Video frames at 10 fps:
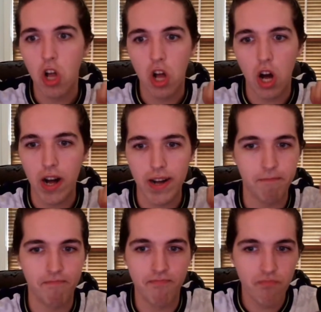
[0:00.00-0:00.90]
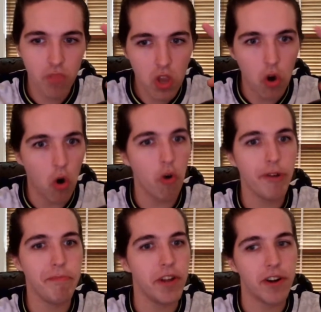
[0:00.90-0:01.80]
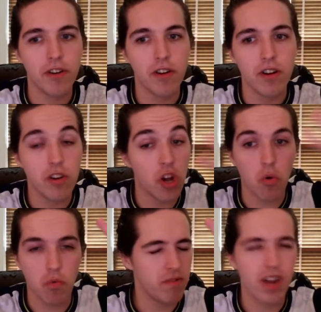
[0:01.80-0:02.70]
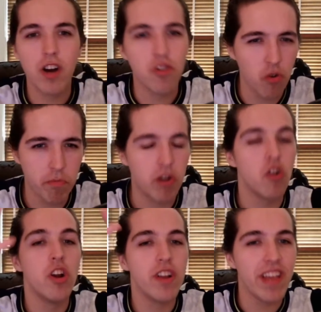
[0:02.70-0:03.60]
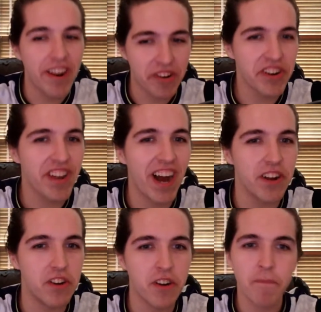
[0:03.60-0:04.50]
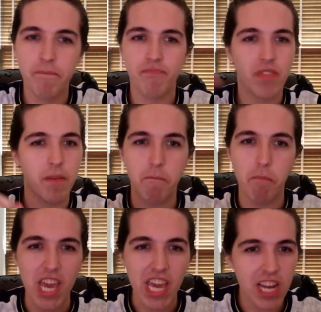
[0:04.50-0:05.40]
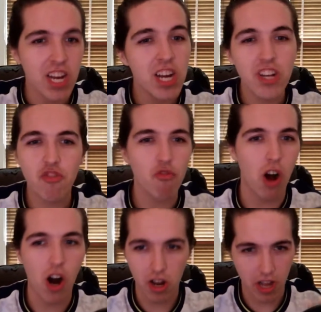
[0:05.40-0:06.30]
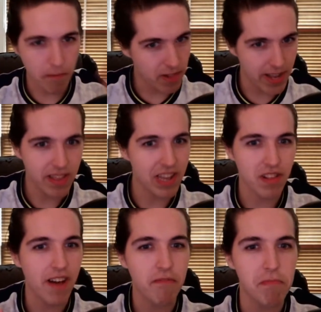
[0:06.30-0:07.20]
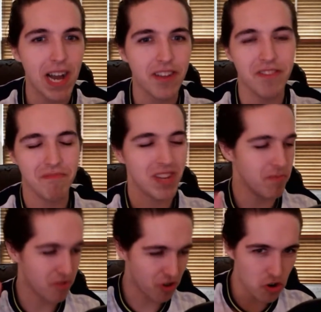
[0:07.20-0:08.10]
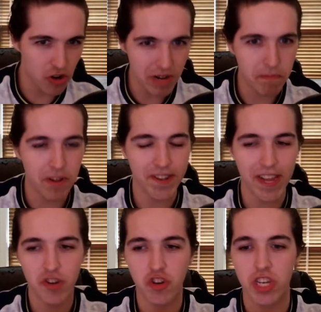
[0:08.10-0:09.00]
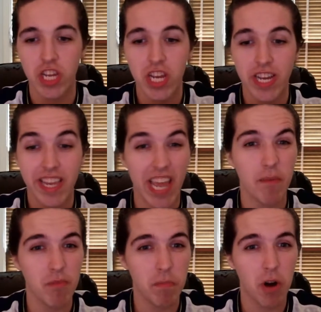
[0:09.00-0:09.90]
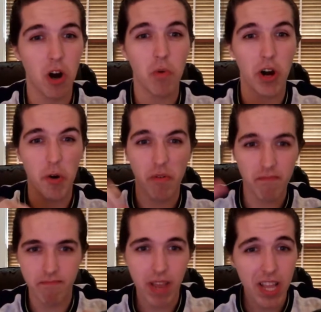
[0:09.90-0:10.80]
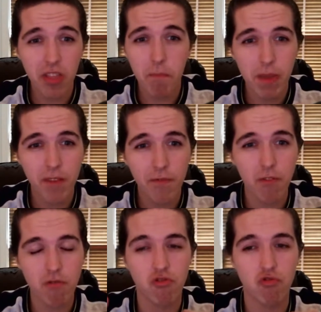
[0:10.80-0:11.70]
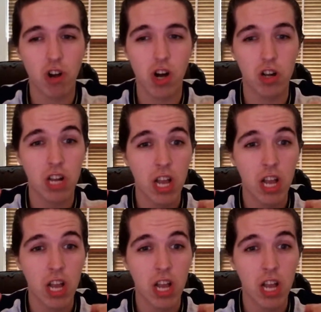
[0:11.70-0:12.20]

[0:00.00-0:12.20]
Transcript: Højbjerg. No, not Højbjerg. Erik Dyer. Big, strong, playing like left back sometimes. Good in possession. Kept the ball well. Made the midfield strong.